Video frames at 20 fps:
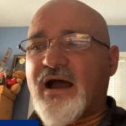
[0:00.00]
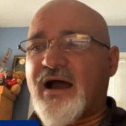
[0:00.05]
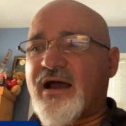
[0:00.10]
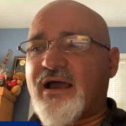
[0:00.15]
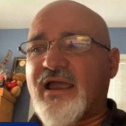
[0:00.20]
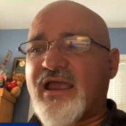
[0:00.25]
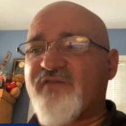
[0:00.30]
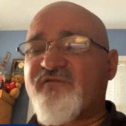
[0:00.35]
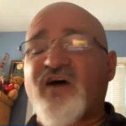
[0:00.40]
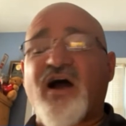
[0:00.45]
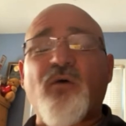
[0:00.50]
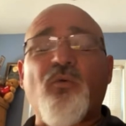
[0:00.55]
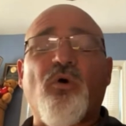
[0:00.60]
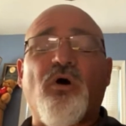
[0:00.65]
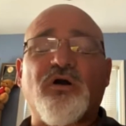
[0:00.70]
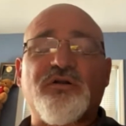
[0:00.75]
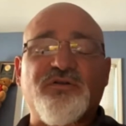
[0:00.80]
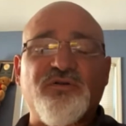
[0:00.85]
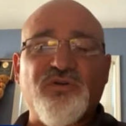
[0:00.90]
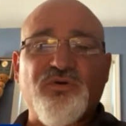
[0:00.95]
If I
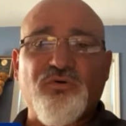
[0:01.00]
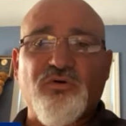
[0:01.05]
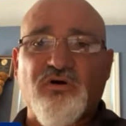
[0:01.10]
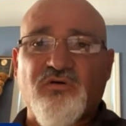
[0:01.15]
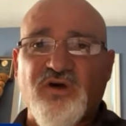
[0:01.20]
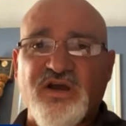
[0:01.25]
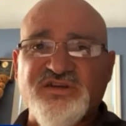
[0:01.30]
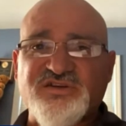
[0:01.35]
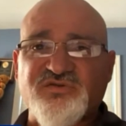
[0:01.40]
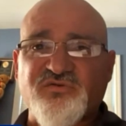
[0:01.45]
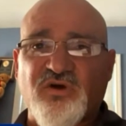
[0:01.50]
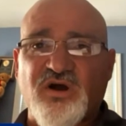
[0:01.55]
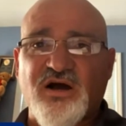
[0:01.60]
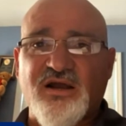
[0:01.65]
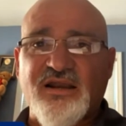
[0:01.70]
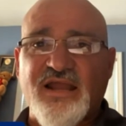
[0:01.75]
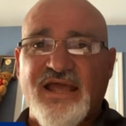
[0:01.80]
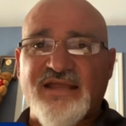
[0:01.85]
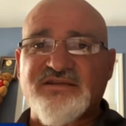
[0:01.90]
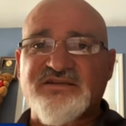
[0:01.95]
walked into a
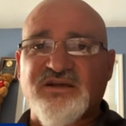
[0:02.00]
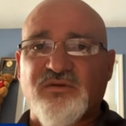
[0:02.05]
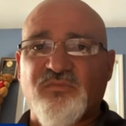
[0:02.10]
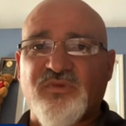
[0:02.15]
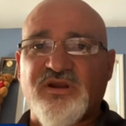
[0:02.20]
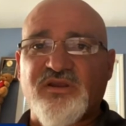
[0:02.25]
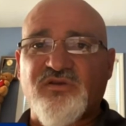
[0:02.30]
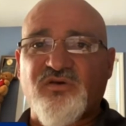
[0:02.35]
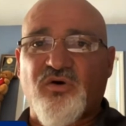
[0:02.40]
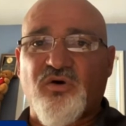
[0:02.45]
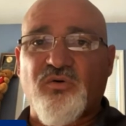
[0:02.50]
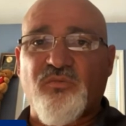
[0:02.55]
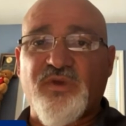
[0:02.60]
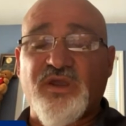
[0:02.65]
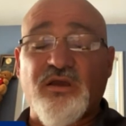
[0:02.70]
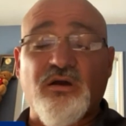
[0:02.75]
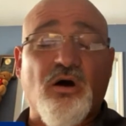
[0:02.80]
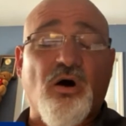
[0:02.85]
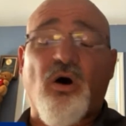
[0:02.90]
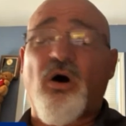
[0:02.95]
restaurant and somebody told
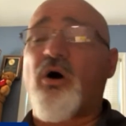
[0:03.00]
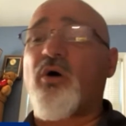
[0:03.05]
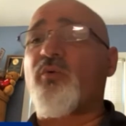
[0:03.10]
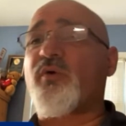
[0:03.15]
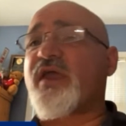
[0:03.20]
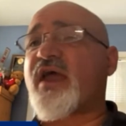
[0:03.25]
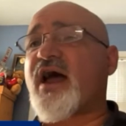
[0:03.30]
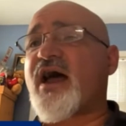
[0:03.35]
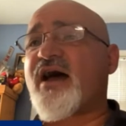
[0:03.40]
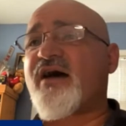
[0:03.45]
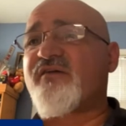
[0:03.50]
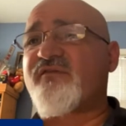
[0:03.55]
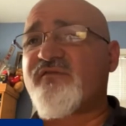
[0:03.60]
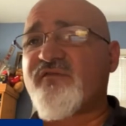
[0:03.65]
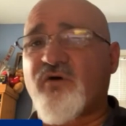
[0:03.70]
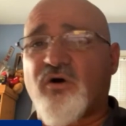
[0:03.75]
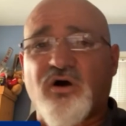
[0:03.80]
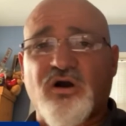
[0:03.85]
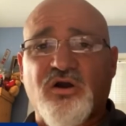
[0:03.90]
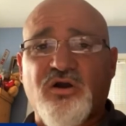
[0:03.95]
me all we have
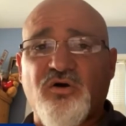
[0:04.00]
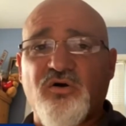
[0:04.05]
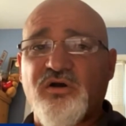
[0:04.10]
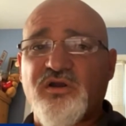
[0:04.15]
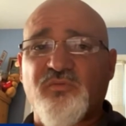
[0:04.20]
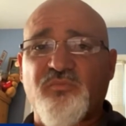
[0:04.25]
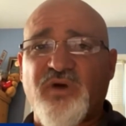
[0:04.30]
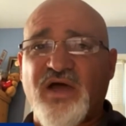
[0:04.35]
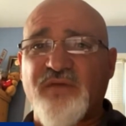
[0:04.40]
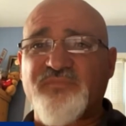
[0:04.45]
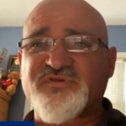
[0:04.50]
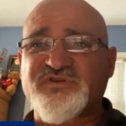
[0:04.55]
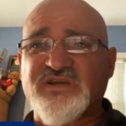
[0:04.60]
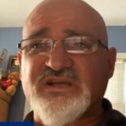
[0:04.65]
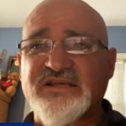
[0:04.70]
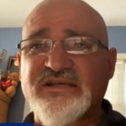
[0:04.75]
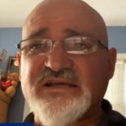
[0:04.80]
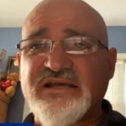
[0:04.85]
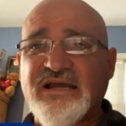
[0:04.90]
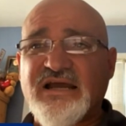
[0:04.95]
are Coke and
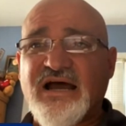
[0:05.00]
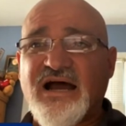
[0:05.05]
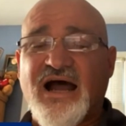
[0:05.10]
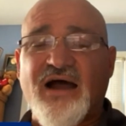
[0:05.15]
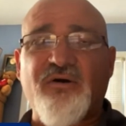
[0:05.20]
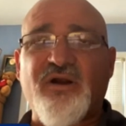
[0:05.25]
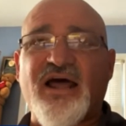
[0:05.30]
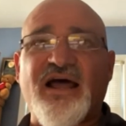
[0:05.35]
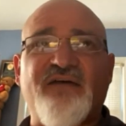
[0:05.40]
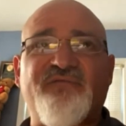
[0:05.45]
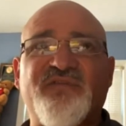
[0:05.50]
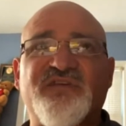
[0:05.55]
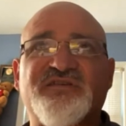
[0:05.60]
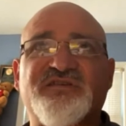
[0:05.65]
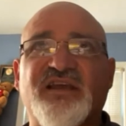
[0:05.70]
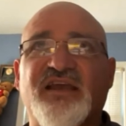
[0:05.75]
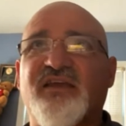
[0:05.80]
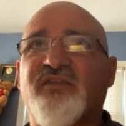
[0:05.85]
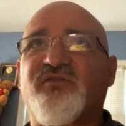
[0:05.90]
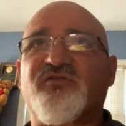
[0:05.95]
Pepsi, I would have to
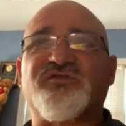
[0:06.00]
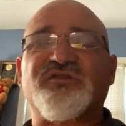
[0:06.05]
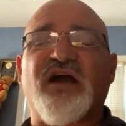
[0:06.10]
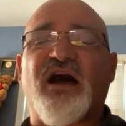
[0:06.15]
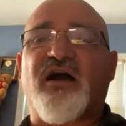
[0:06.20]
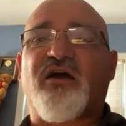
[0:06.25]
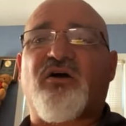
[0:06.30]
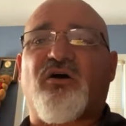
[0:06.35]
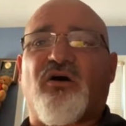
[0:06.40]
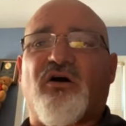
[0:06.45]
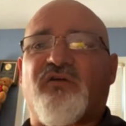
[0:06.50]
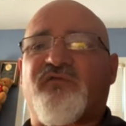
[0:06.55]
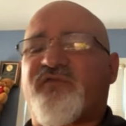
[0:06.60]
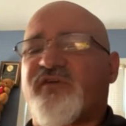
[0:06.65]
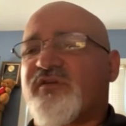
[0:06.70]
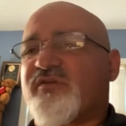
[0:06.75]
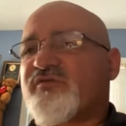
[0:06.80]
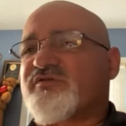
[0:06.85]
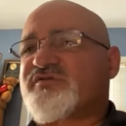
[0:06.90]
say there's not coffee, there's